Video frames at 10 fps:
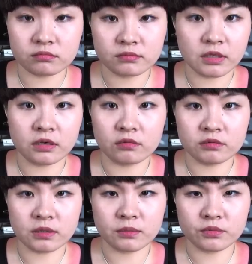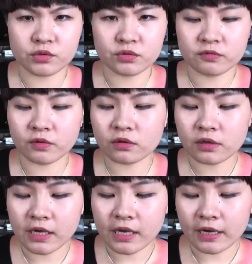you know, double useful.
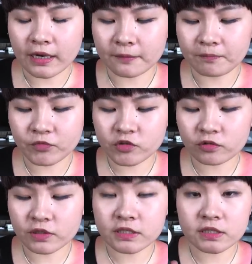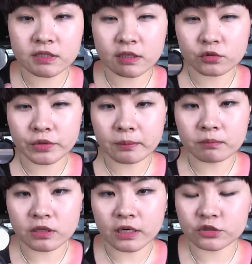Um, so this is a cream
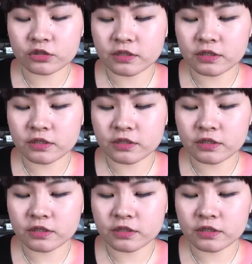blush.